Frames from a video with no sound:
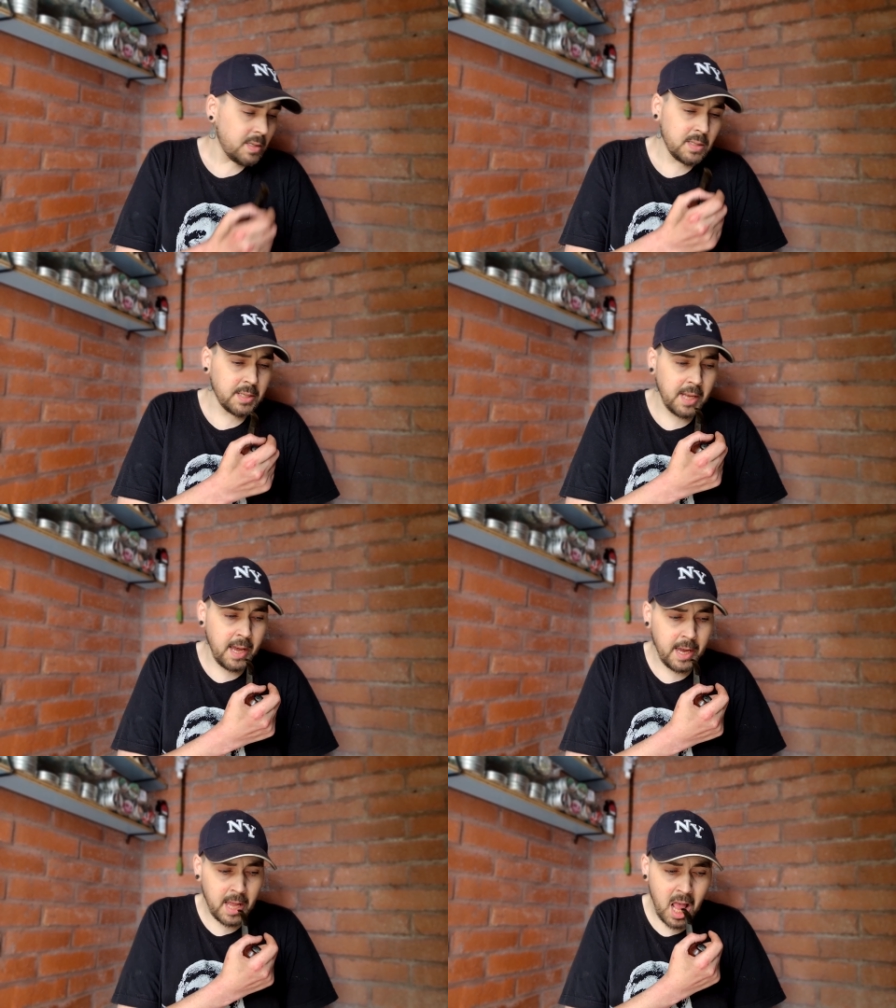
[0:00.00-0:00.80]

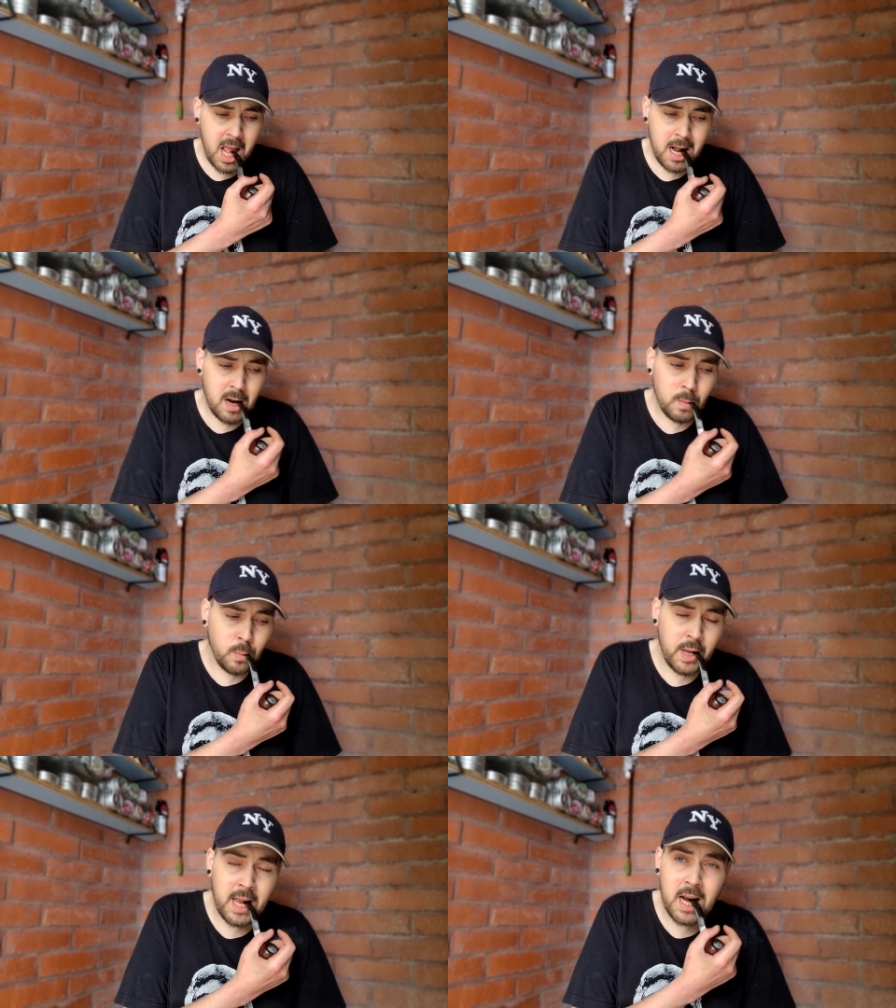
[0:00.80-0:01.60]
Today
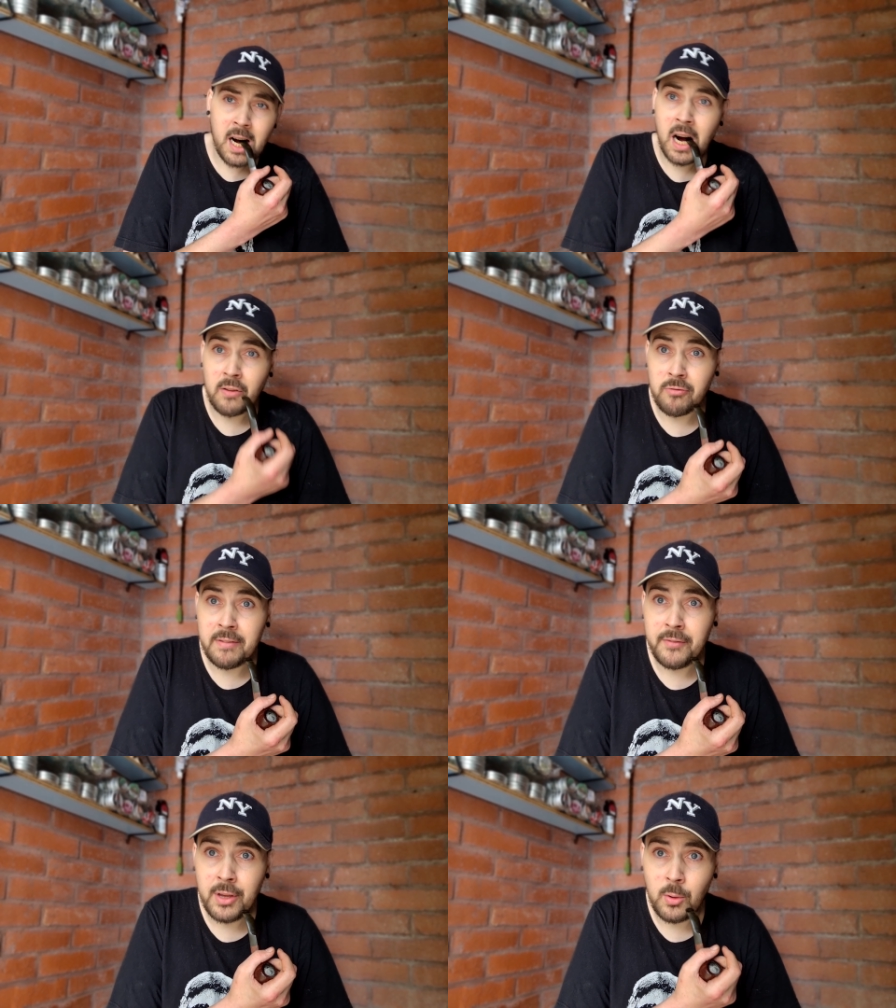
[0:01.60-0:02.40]
we are
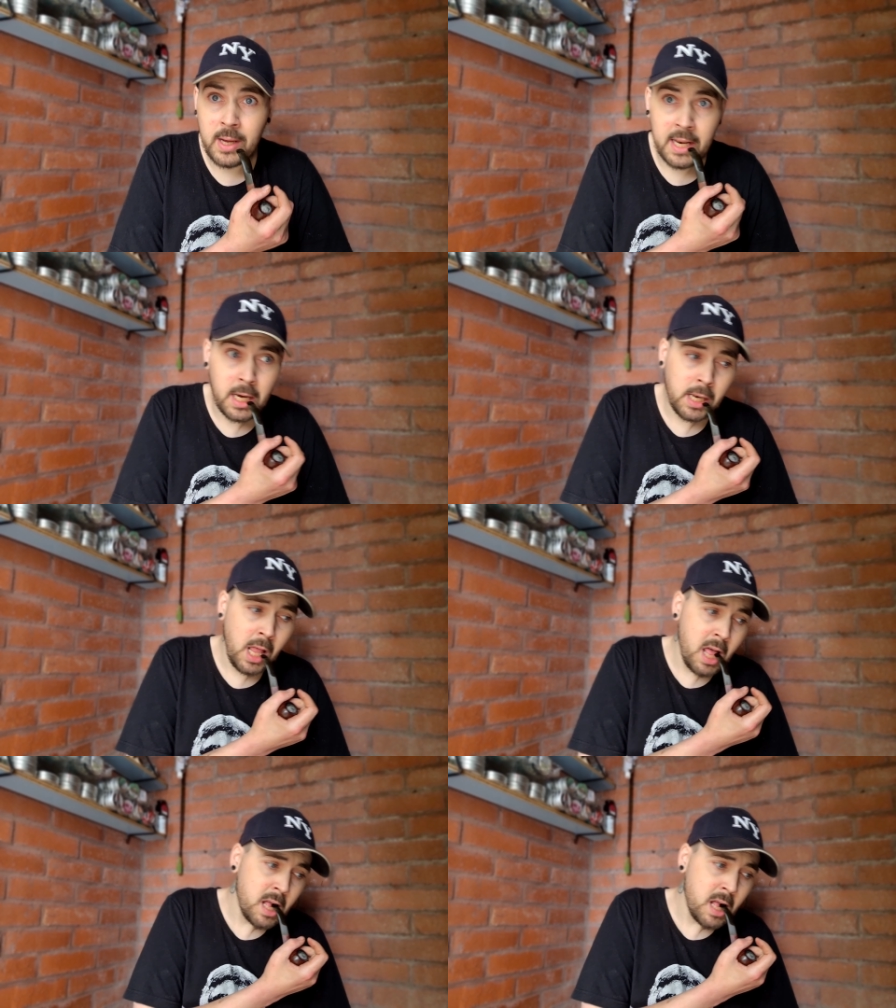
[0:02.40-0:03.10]
reviewing